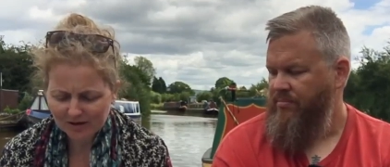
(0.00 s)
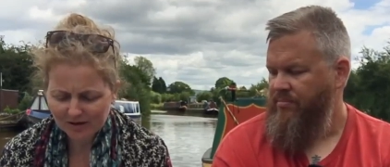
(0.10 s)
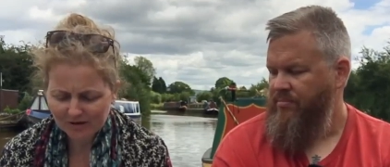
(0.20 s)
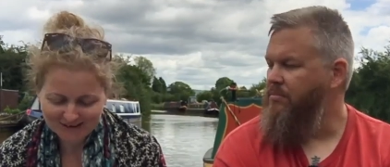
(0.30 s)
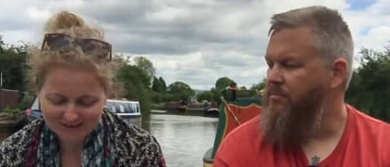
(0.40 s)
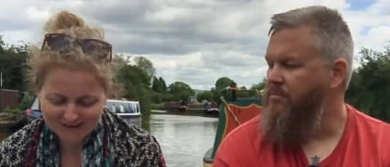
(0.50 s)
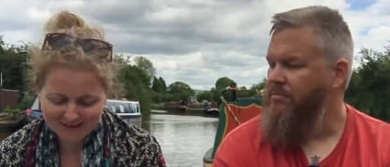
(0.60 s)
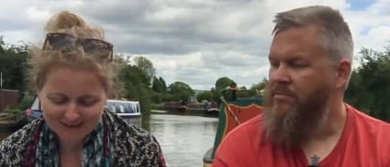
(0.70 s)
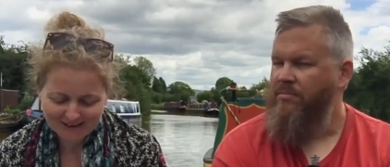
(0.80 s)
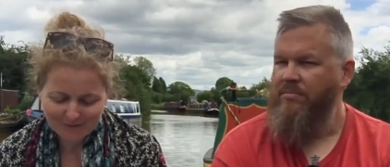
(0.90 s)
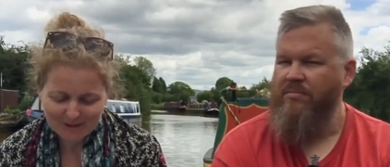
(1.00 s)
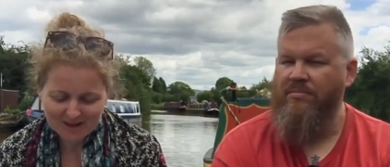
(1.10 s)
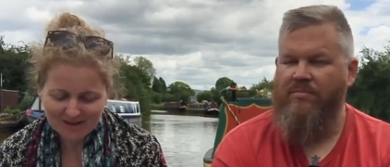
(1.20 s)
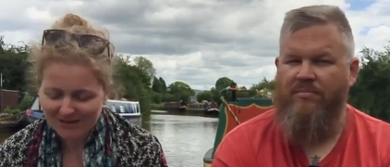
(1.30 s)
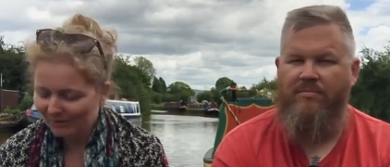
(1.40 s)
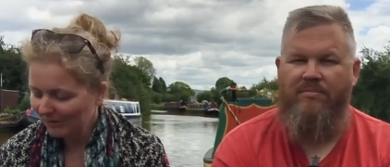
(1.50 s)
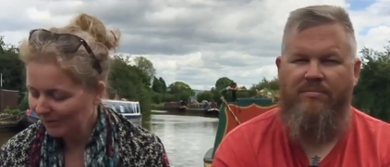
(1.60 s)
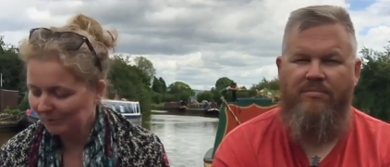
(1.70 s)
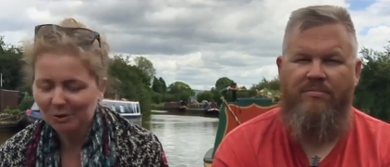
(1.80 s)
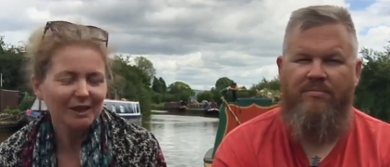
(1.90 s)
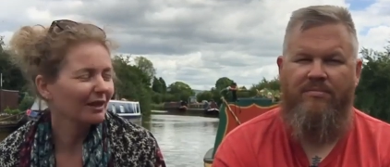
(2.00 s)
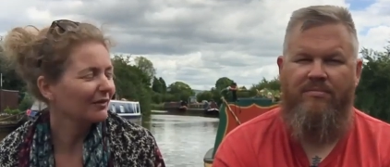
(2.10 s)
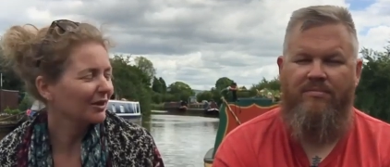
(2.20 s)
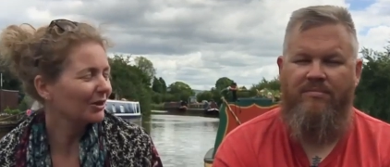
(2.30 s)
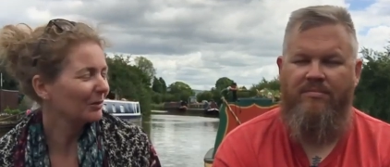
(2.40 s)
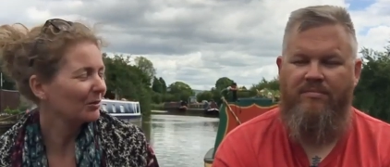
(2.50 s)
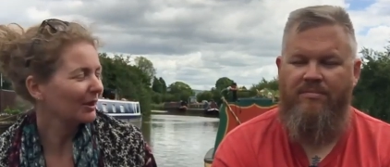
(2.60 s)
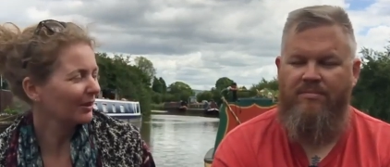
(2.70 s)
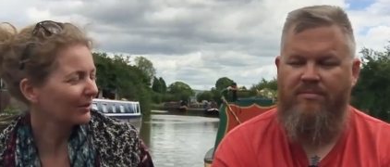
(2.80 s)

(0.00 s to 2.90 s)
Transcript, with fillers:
Speaker 1: yards. Have we decided whether I'm walking over the top or going